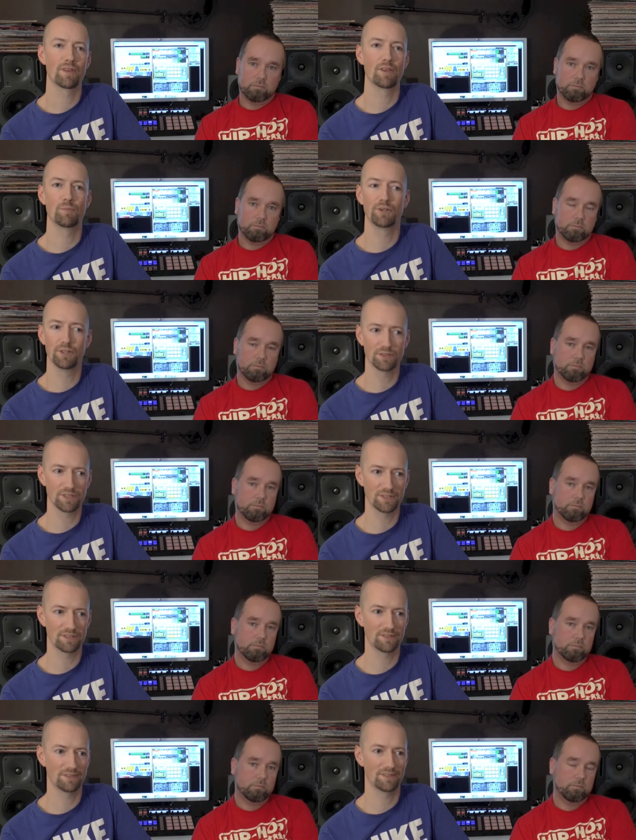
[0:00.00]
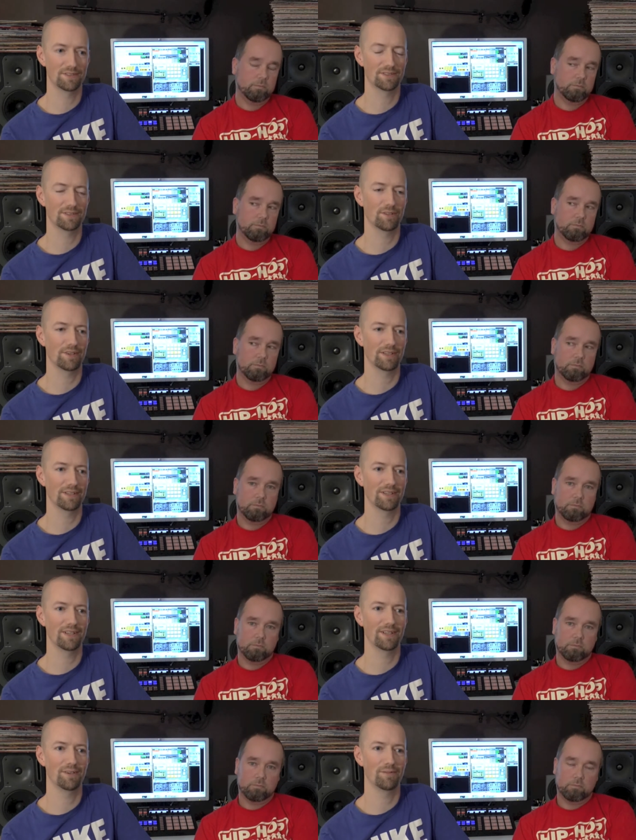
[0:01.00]
Speaker 1: the producing started uh,
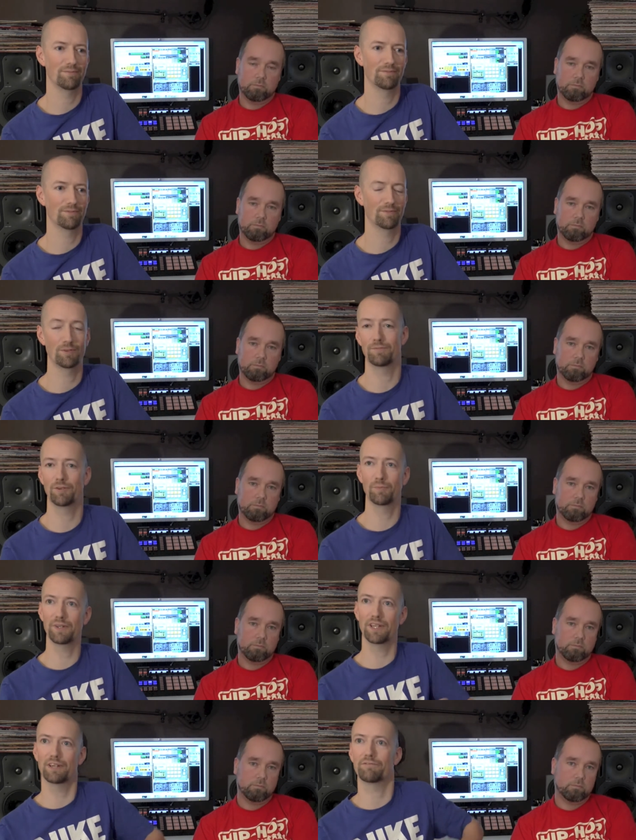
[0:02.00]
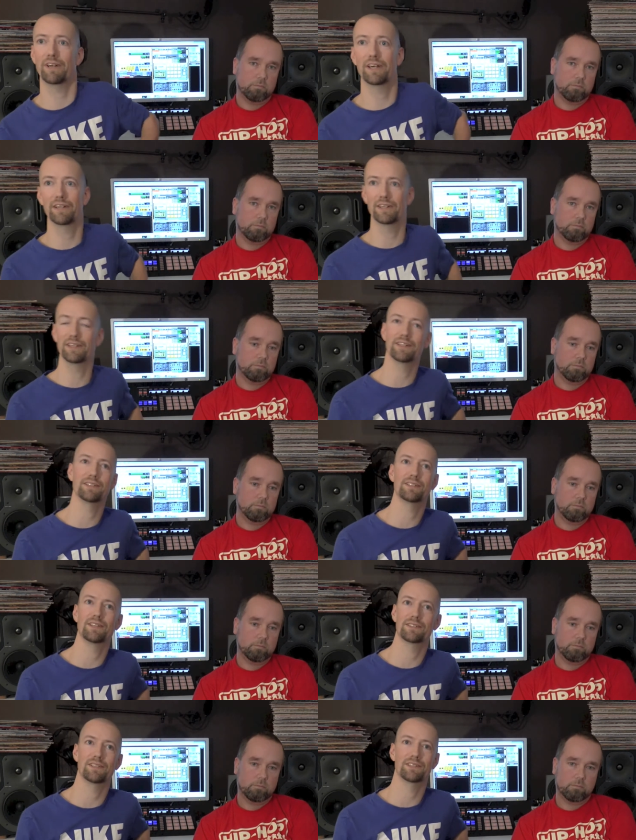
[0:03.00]
from from being a fan and, and
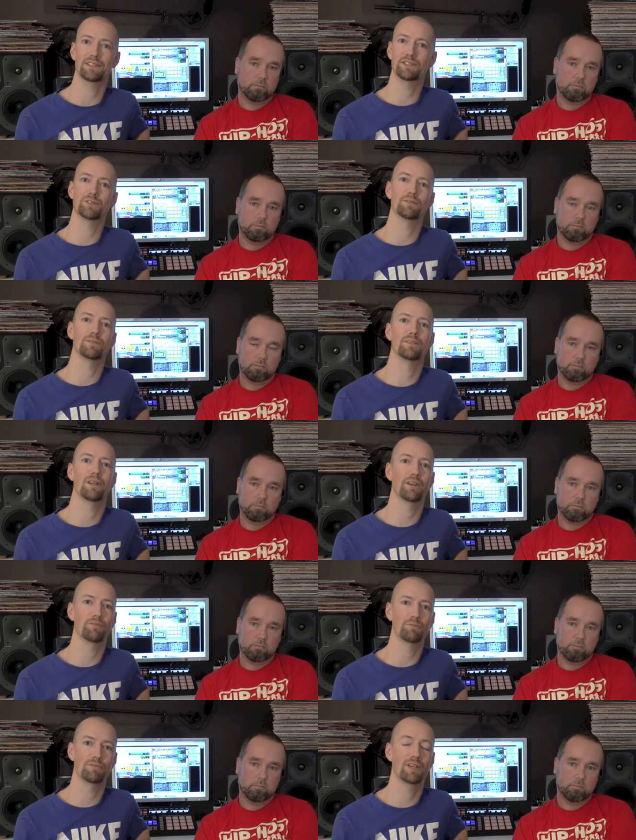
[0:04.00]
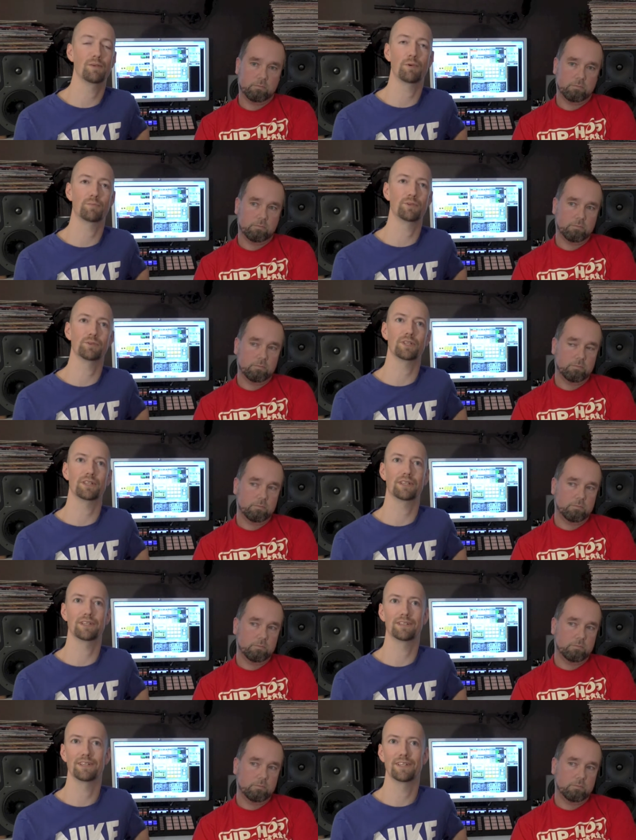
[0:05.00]
just listening to a lot of hip hop music
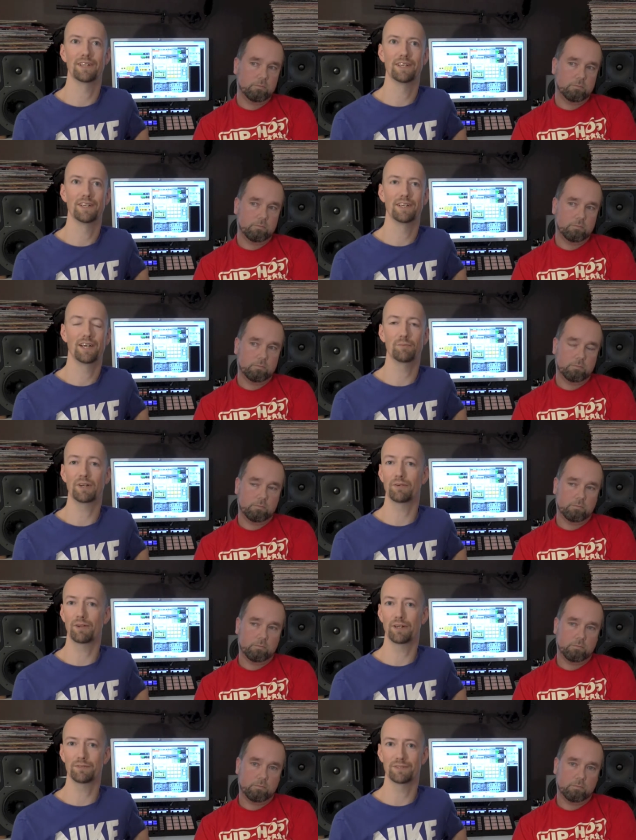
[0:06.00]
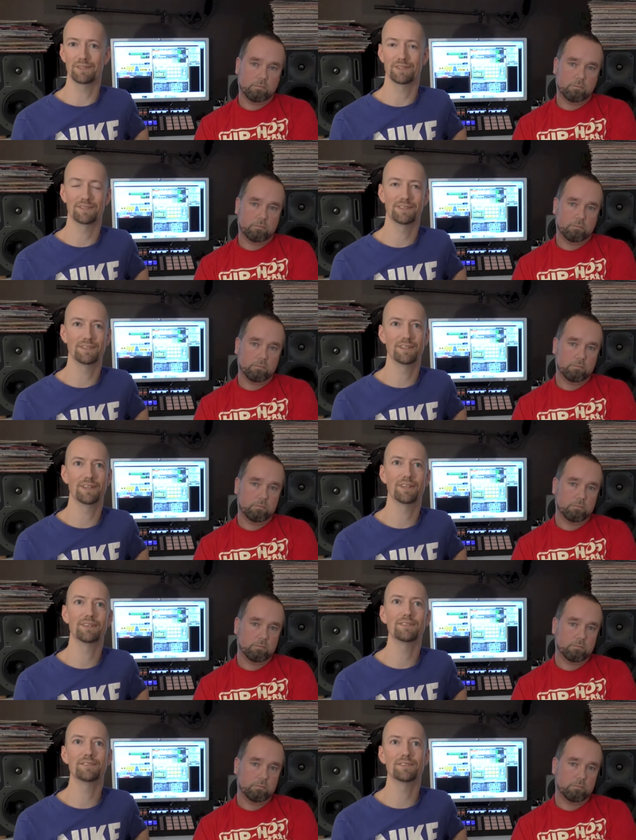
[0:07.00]
and and been around uh,
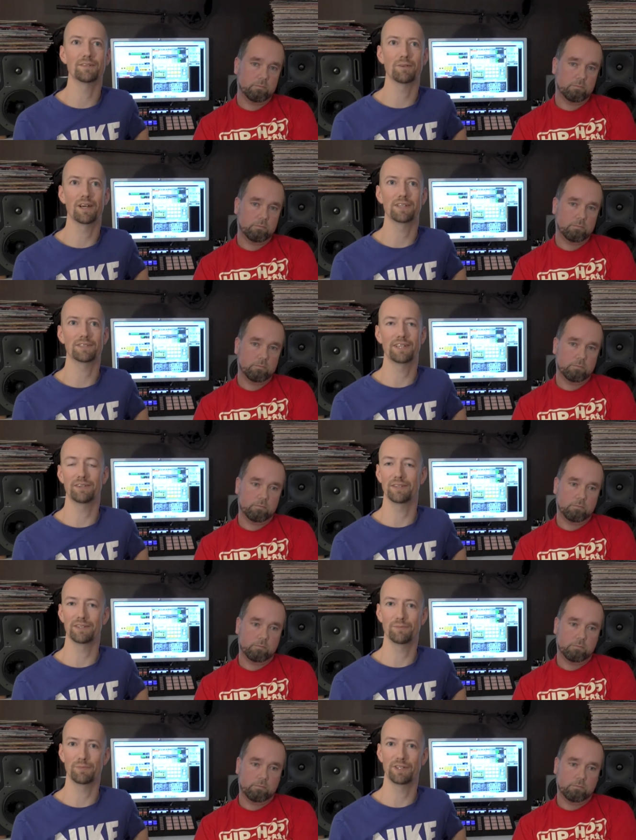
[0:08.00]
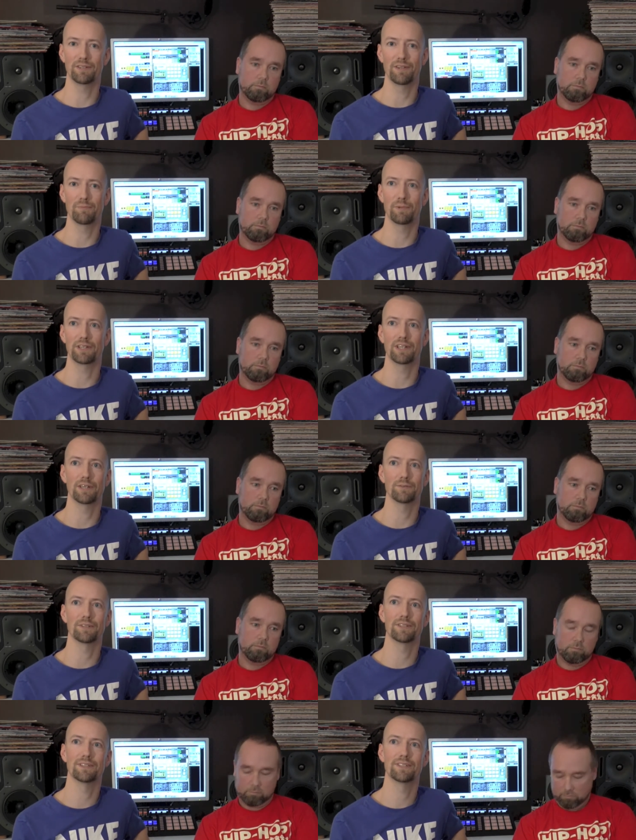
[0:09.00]
some guys here in in, in my
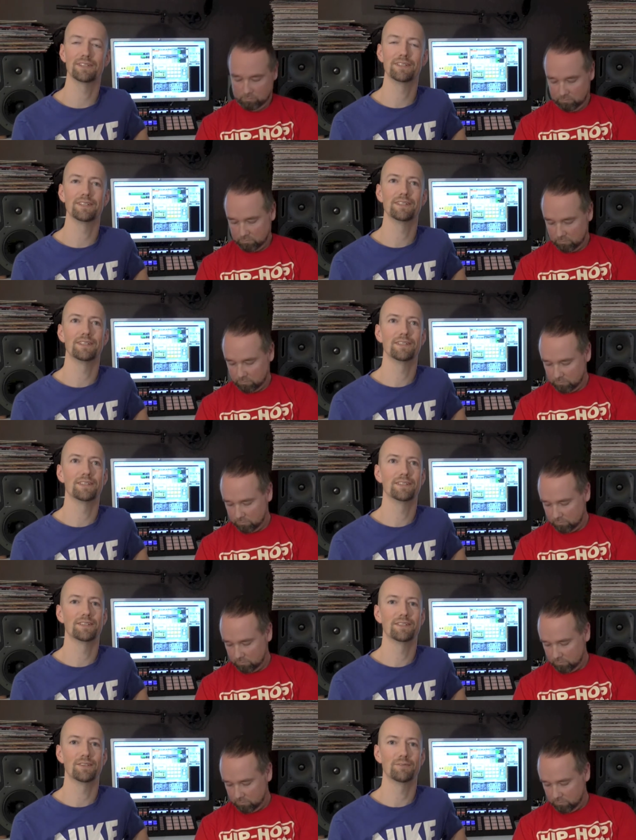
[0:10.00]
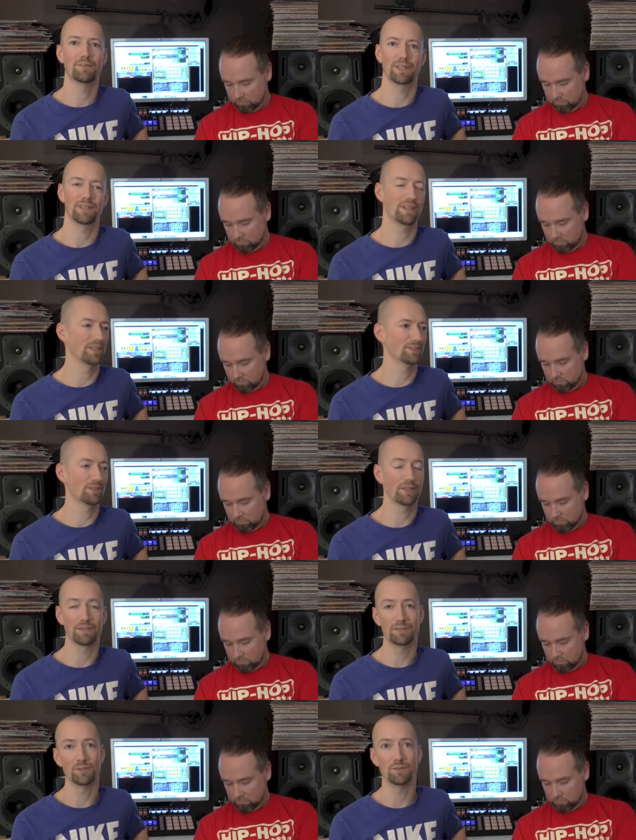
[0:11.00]
town. Then, then
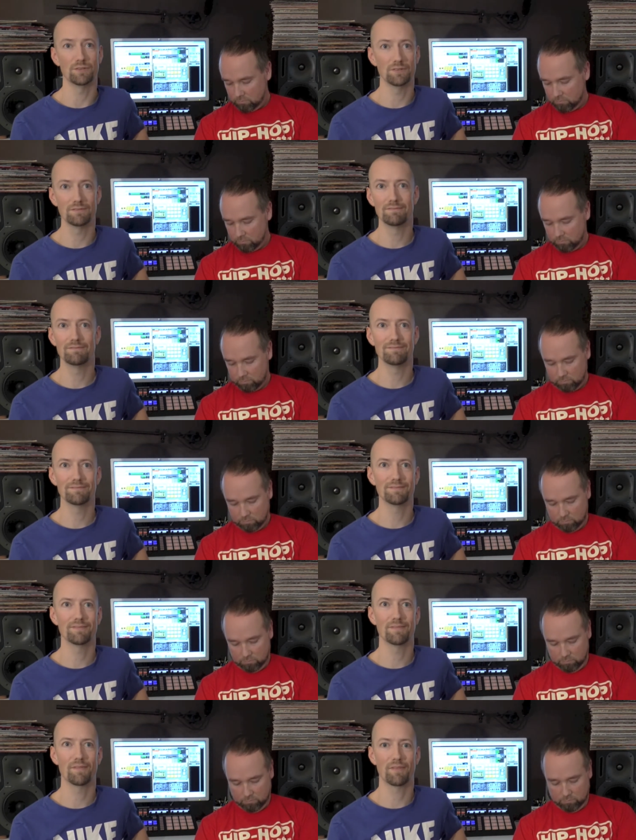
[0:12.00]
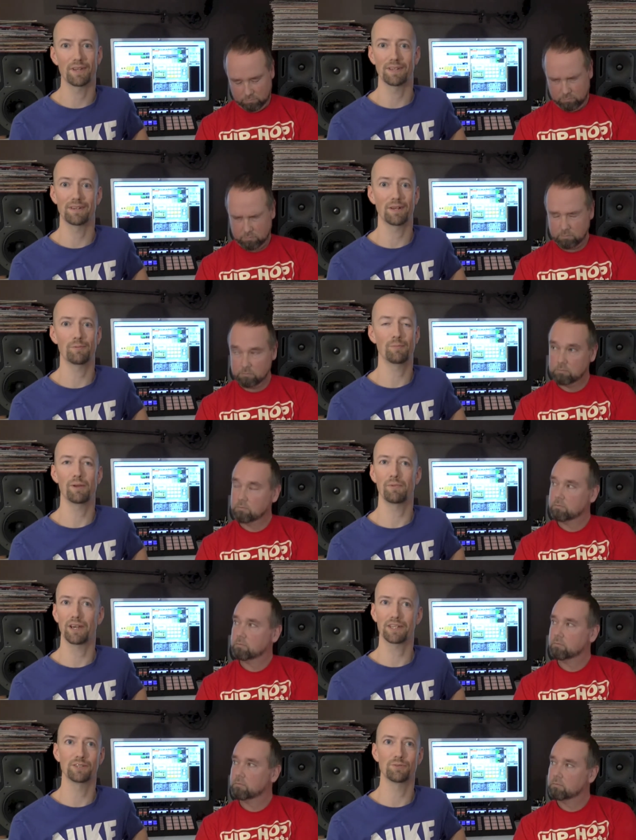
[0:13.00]
started to thinking, well, maybe
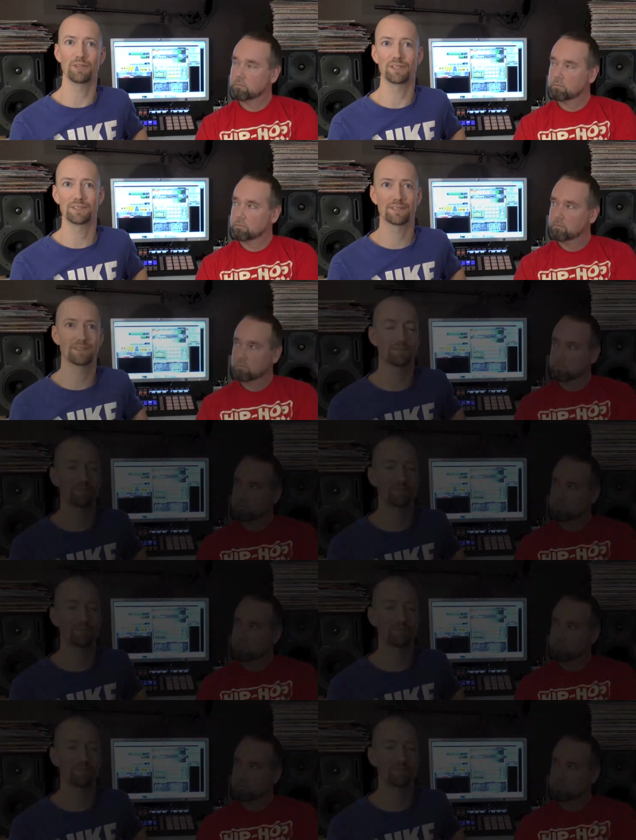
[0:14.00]
I can do this.